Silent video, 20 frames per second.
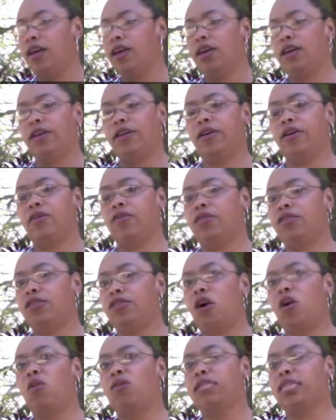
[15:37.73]
You know,
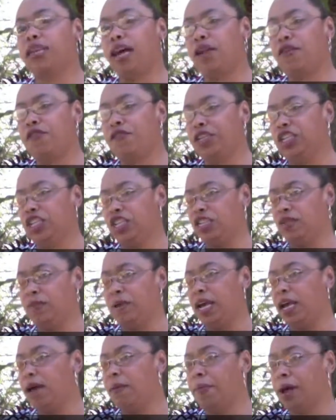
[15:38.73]
don't settle for just
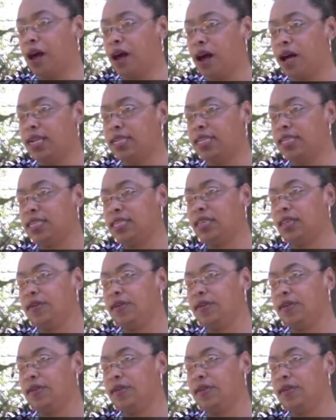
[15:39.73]
being a boss.